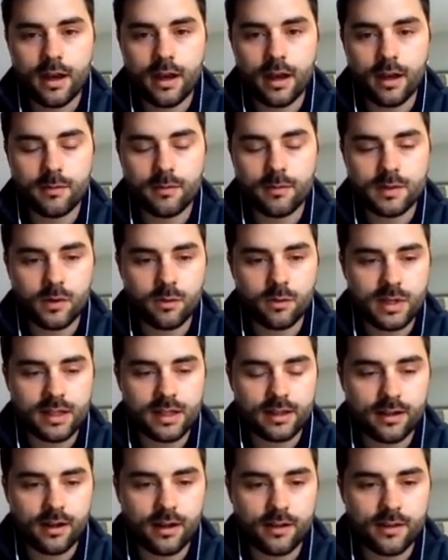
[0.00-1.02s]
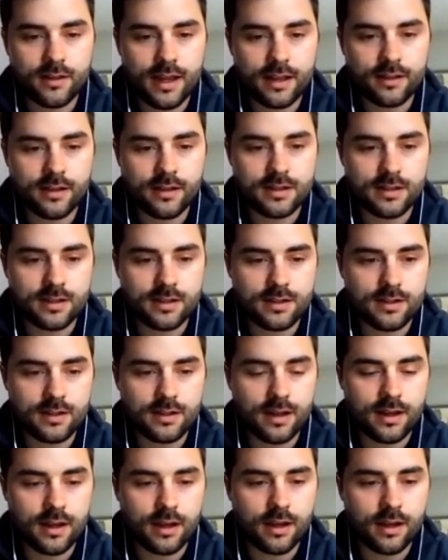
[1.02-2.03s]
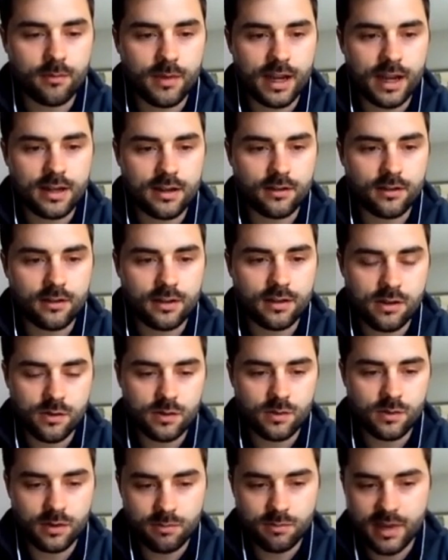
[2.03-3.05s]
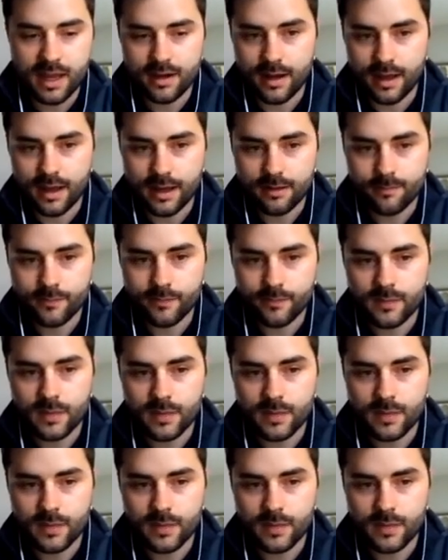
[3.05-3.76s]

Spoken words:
So I want to be clear on that. This is ideally used with bentonite.